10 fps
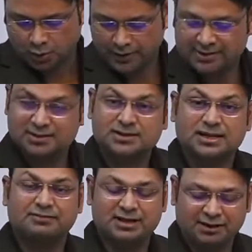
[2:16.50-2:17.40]

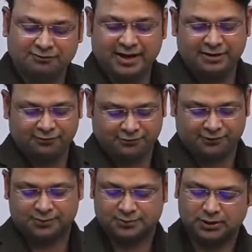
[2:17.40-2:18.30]

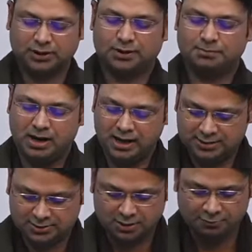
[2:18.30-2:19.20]
175
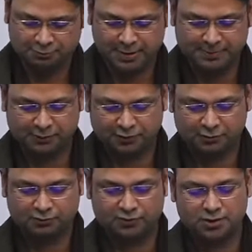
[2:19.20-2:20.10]
marks of paper
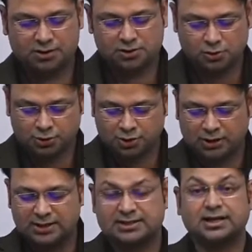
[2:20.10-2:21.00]
from
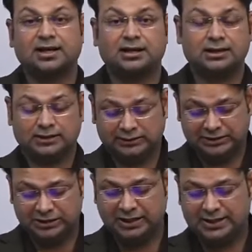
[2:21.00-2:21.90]
socio-cultural
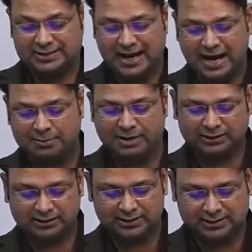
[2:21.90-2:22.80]
theories and
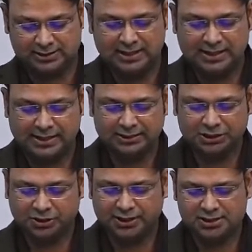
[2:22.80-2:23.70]
methods. In
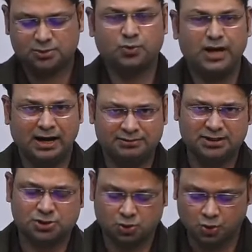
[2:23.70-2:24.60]
theories, we have
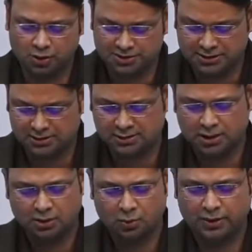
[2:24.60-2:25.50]
just two questions.
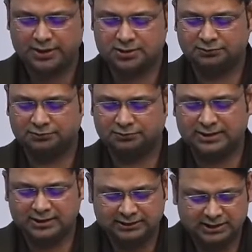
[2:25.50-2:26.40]
One is of
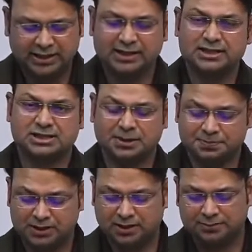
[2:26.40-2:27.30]
that thick
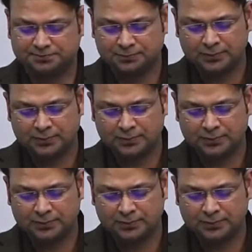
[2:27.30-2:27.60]
description,